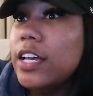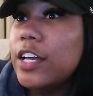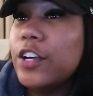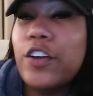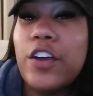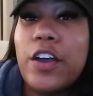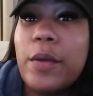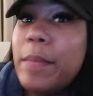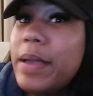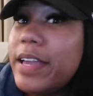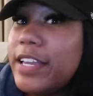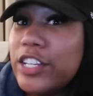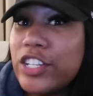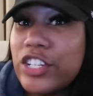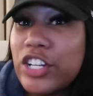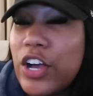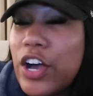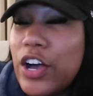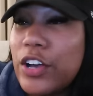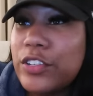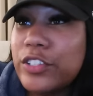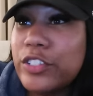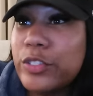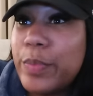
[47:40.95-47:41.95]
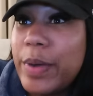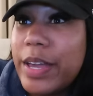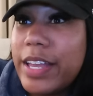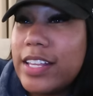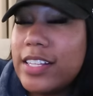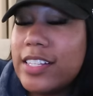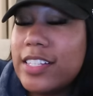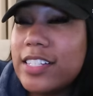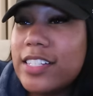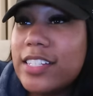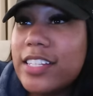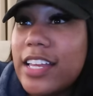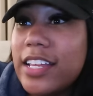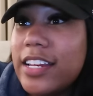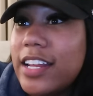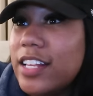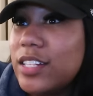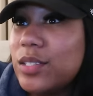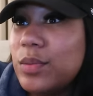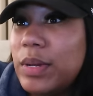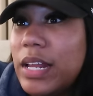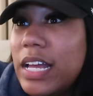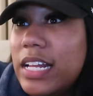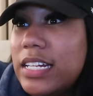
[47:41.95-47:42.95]
Girl, make it your own space, and
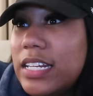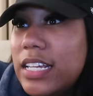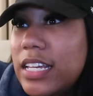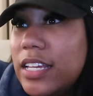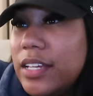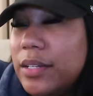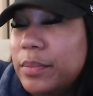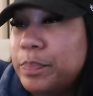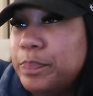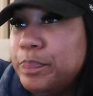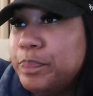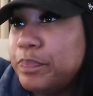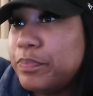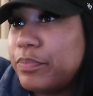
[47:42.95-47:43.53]
that's what I did.